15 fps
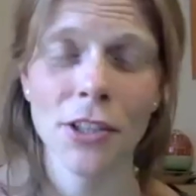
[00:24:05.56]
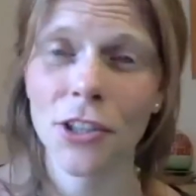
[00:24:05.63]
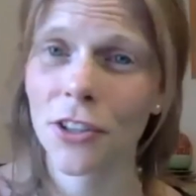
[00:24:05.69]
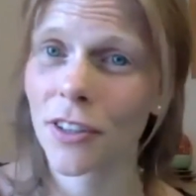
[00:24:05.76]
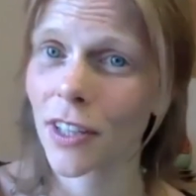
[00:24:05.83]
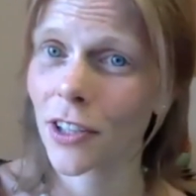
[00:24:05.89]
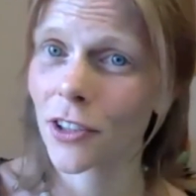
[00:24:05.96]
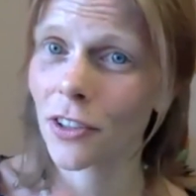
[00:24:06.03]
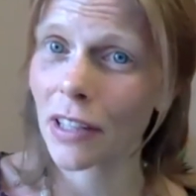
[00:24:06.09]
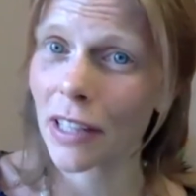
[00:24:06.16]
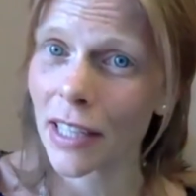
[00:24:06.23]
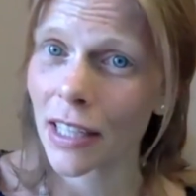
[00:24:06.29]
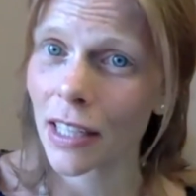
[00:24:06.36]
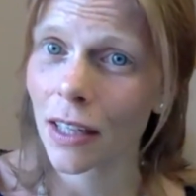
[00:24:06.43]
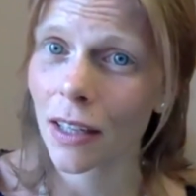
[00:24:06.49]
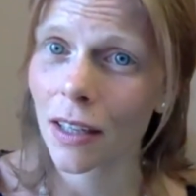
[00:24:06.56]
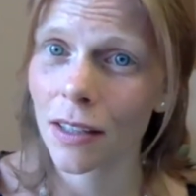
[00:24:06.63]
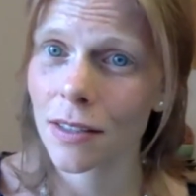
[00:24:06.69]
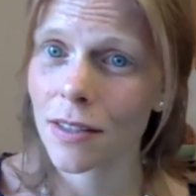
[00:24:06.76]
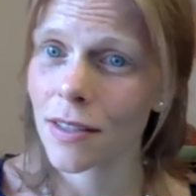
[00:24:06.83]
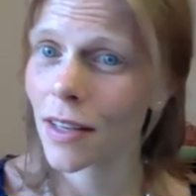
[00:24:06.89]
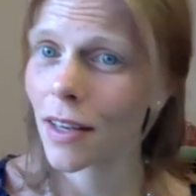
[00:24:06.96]
sure that your link
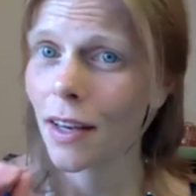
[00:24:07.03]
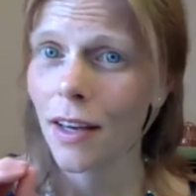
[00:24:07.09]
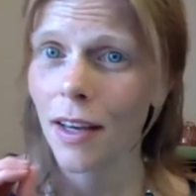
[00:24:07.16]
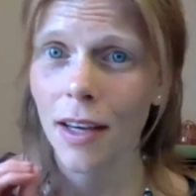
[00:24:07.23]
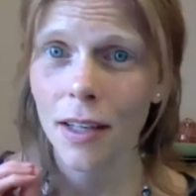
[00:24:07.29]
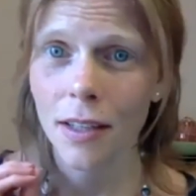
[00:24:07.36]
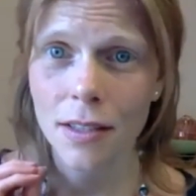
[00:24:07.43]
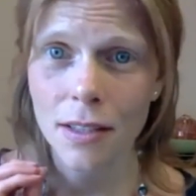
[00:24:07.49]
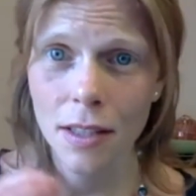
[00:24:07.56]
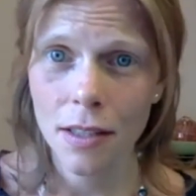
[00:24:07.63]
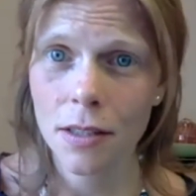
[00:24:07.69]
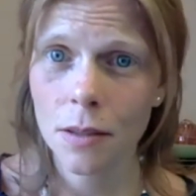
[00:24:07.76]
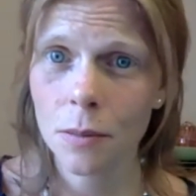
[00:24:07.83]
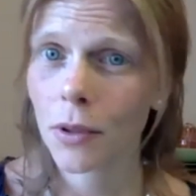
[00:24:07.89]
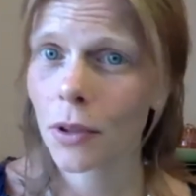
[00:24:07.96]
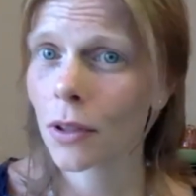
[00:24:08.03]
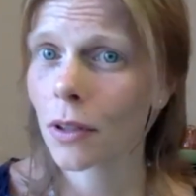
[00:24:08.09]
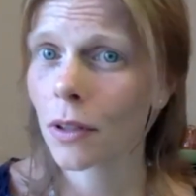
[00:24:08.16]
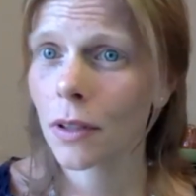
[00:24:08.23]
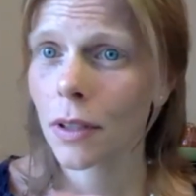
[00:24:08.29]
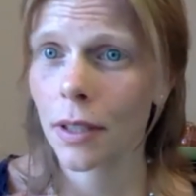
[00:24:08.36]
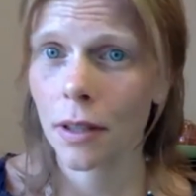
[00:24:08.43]
is
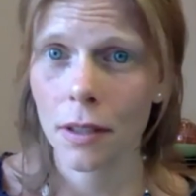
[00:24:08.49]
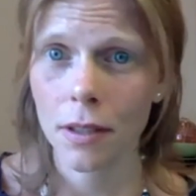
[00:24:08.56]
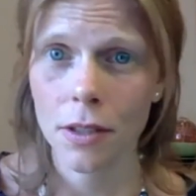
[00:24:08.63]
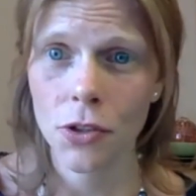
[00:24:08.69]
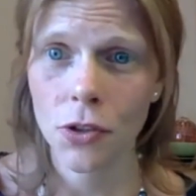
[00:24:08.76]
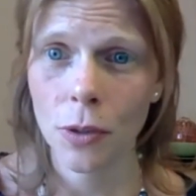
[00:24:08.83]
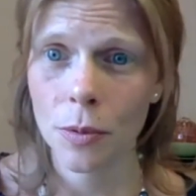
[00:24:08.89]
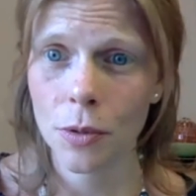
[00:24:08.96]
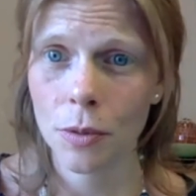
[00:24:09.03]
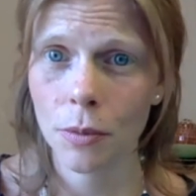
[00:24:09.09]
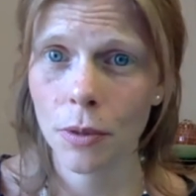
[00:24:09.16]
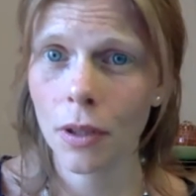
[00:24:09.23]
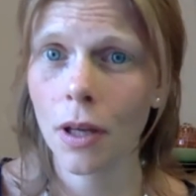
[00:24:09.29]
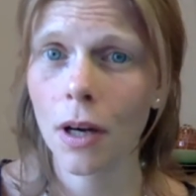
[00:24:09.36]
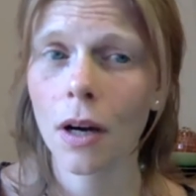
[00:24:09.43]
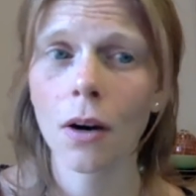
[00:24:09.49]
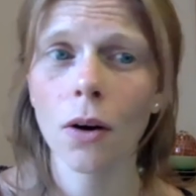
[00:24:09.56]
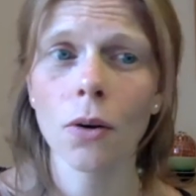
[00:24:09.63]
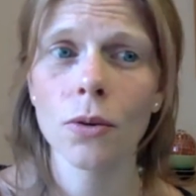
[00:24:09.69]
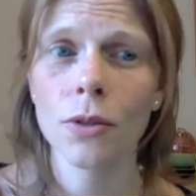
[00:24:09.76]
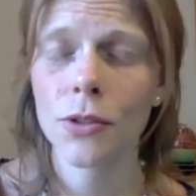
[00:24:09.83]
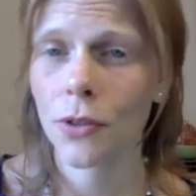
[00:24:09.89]
accessible in the description
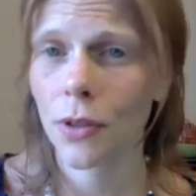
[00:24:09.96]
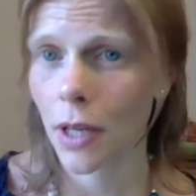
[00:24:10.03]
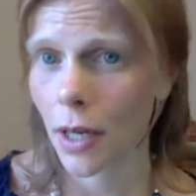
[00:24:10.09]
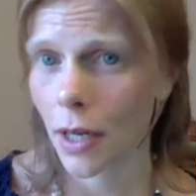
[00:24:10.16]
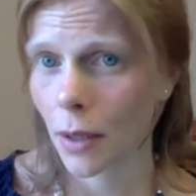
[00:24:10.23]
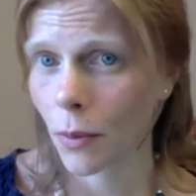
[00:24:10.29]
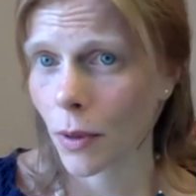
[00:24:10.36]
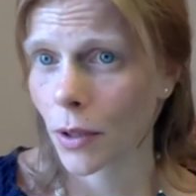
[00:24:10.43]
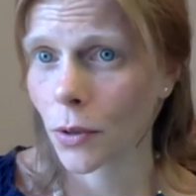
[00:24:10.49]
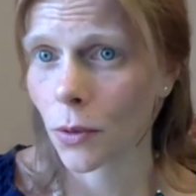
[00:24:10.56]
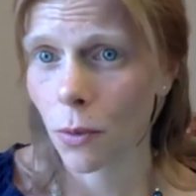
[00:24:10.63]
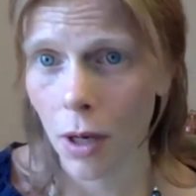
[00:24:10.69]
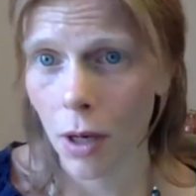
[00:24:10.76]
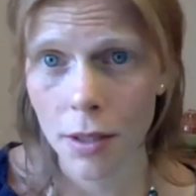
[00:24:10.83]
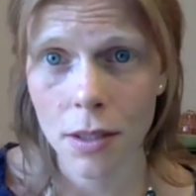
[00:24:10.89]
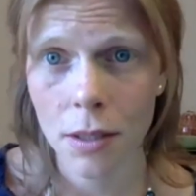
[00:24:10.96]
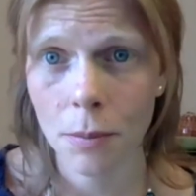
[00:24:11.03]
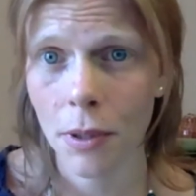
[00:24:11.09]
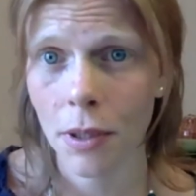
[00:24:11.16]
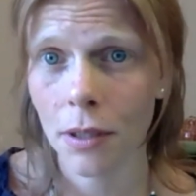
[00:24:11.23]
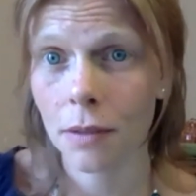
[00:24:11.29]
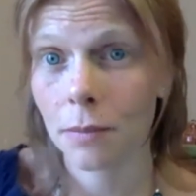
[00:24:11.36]
below, so that anyone who wants to
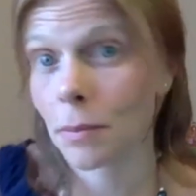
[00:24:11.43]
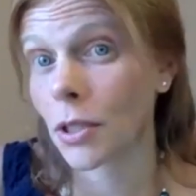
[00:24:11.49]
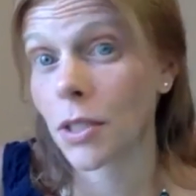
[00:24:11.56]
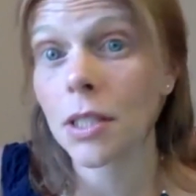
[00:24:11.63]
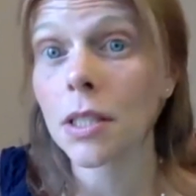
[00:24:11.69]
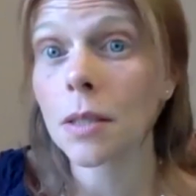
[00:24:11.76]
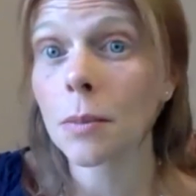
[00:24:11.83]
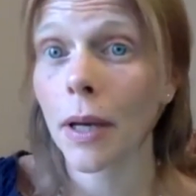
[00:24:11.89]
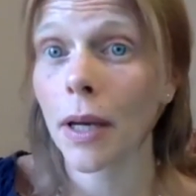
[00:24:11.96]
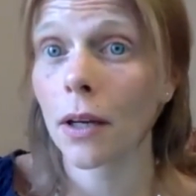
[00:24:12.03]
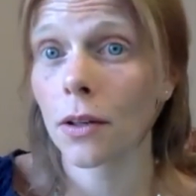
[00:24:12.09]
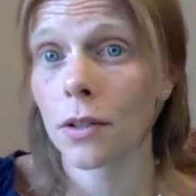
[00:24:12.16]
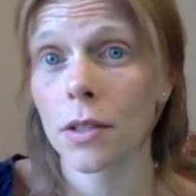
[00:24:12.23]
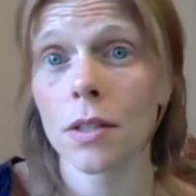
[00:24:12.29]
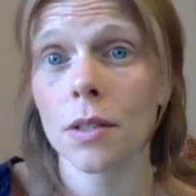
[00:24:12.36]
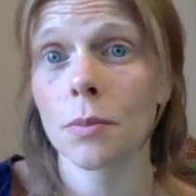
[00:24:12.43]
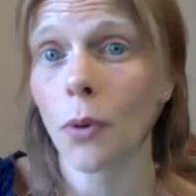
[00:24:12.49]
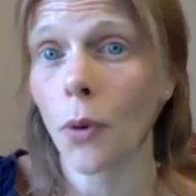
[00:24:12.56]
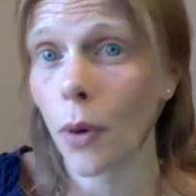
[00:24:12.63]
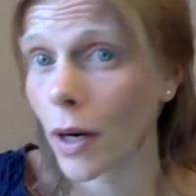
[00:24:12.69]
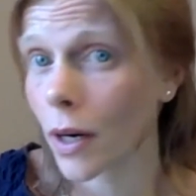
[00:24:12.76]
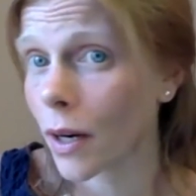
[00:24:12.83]
participate or to
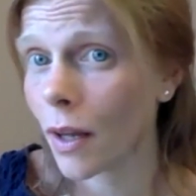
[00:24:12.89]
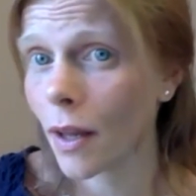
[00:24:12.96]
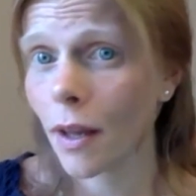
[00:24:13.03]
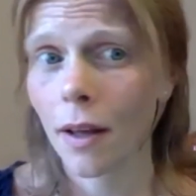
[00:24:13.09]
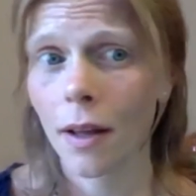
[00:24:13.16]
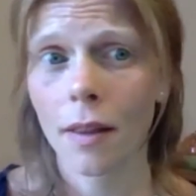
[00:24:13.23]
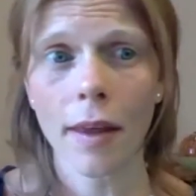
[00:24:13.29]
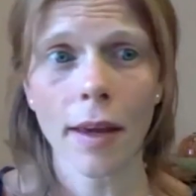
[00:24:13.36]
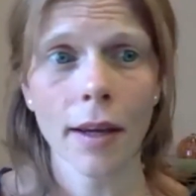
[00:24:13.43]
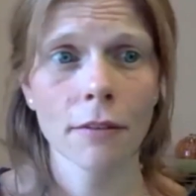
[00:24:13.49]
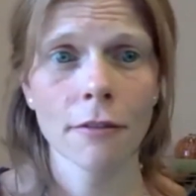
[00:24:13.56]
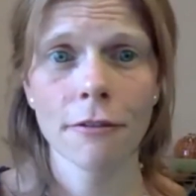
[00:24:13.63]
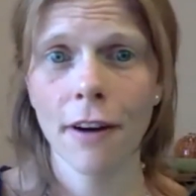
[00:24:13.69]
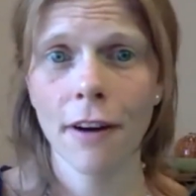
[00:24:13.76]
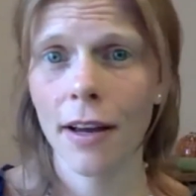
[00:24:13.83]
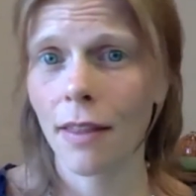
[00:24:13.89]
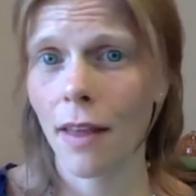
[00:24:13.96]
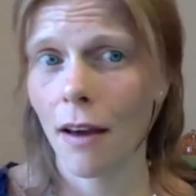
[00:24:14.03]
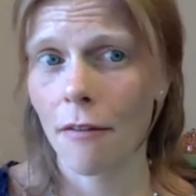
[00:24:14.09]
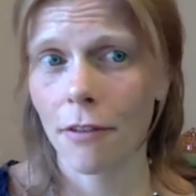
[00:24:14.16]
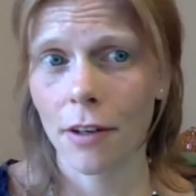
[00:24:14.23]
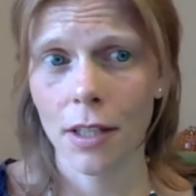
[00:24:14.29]
support, they can find
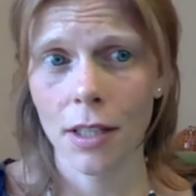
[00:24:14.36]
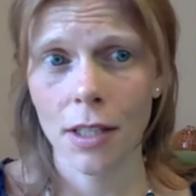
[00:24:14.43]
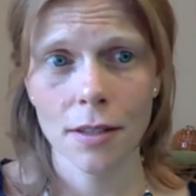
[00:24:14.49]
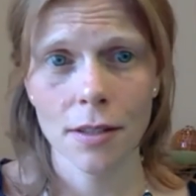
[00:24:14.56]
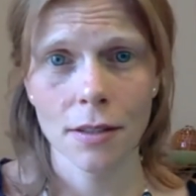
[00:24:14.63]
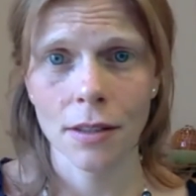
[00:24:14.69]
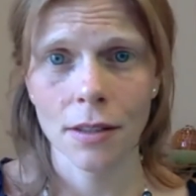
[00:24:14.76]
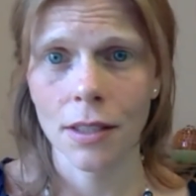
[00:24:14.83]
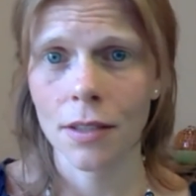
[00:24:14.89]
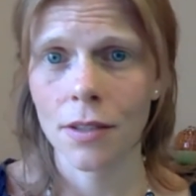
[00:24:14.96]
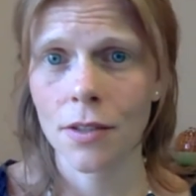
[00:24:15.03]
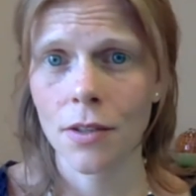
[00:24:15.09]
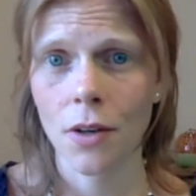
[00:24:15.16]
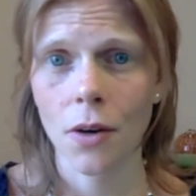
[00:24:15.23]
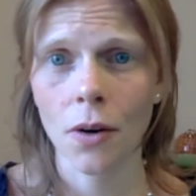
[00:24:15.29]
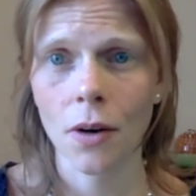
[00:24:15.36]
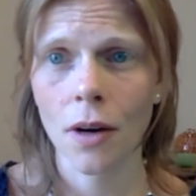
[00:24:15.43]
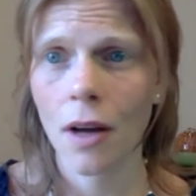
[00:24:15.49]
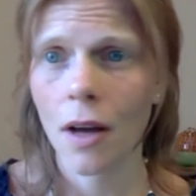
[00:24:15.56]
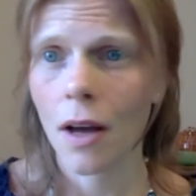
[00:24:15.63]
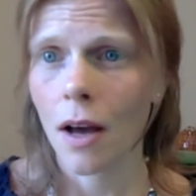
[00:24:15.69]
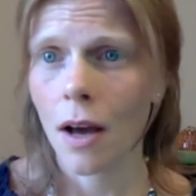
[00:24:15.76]
that very easily. So,
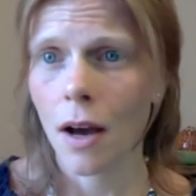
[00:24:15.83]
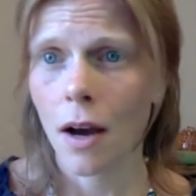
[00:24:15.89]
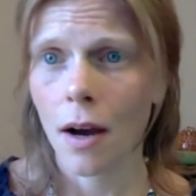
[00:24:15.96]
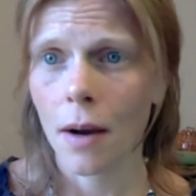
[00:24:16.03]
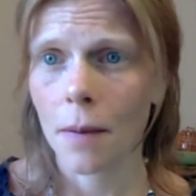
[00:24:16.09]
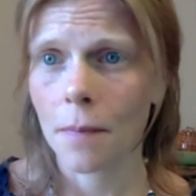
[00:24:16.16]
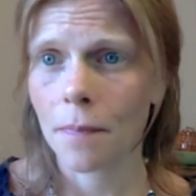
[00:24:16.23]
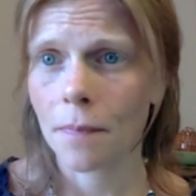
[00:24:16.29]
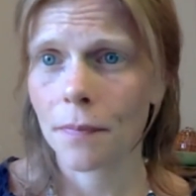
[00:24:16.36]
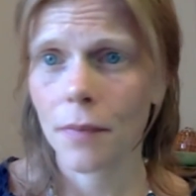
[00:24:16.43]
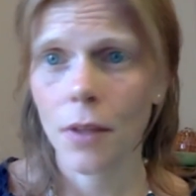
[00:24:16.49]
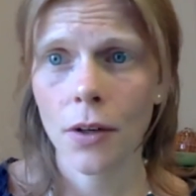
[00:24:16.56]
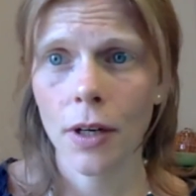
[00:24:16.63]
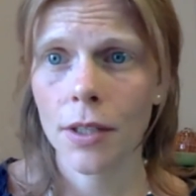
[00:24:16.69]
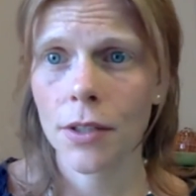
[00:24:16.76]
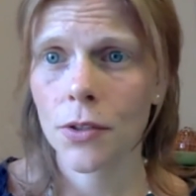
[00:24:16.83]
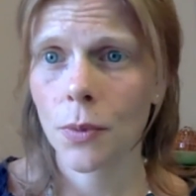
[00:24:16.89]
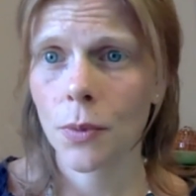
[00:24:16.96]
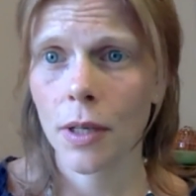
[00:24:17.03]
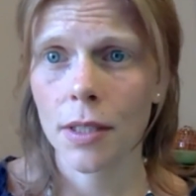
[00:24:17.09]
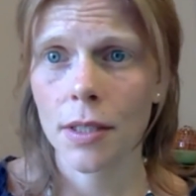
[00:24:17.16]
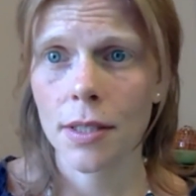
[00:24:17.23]
I just
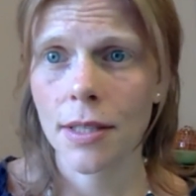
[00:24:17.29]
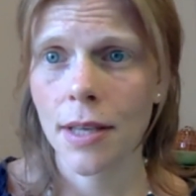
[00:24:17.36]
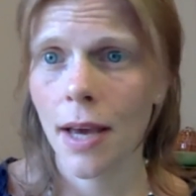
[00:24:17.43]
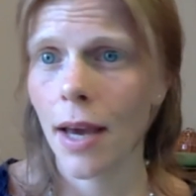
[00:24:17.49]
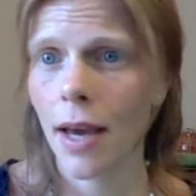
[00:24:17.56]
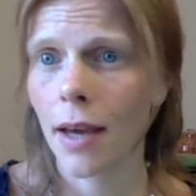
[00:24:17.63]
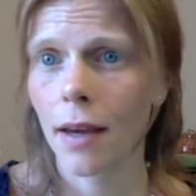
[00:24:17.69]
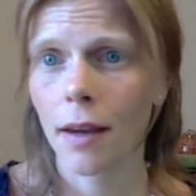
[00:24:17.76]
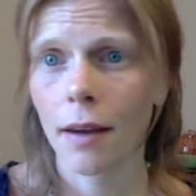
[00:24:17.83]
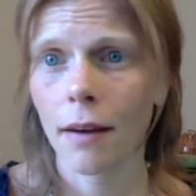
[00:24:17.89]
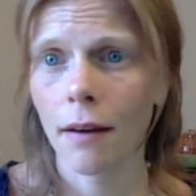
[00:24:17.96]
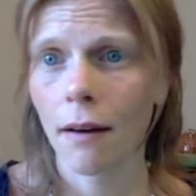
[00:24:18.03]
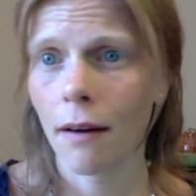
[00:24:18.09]
want to say